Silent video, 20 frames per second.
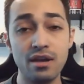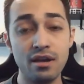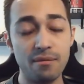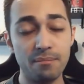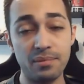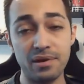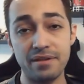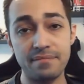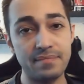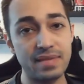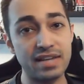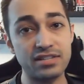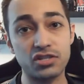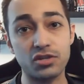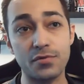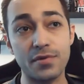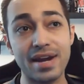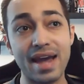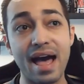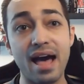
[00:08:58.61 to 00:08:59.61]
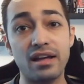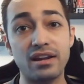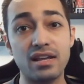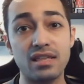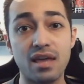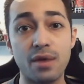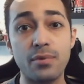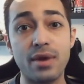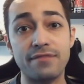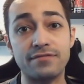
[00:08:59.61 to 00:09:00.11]
But it's the reality
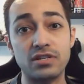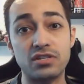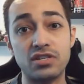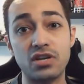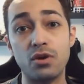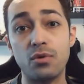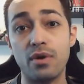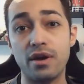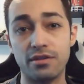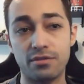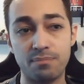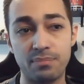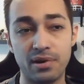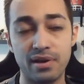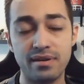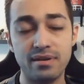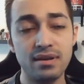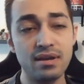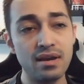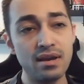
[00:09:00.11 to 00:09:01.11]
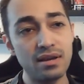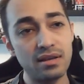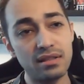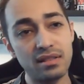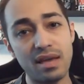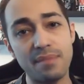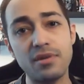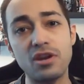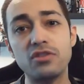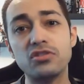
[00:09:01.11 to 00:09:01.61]
that we have to deal with. But
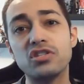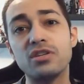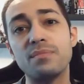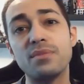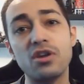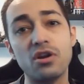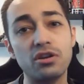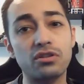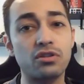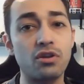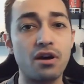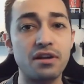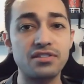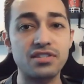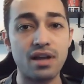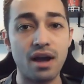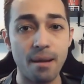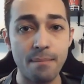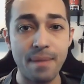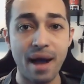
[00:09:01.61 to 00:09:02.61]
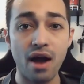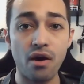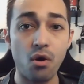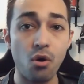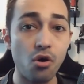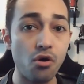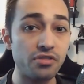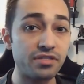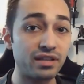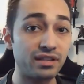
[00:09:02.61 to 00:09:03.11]
let me know some of your thoughts about
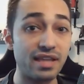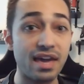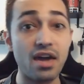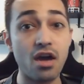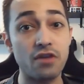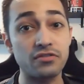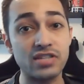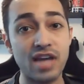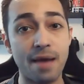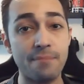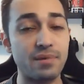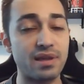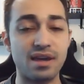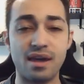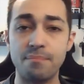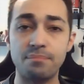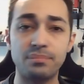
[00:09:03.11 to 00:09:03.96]
all the layoffs happening at